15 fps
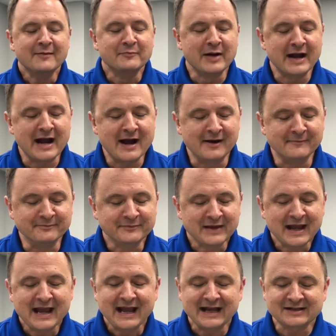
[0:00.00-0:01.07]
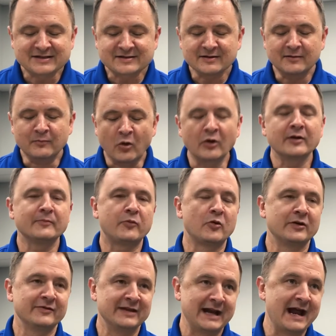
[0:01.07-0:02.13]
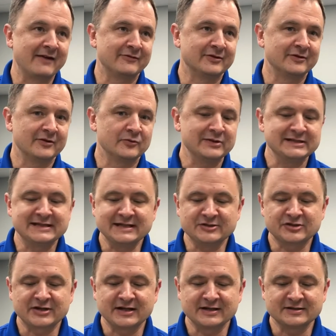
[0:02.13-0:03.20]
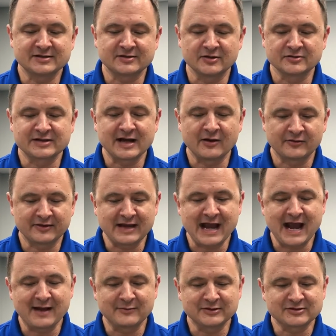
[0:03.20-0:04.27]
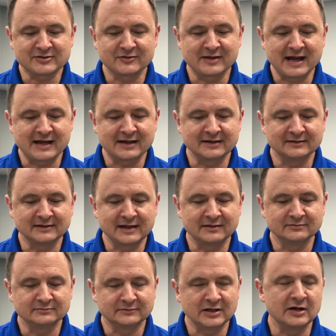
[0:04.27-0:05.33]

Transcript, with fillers: But um, it's more important than ever that we teach kids those healthy habits so they can and,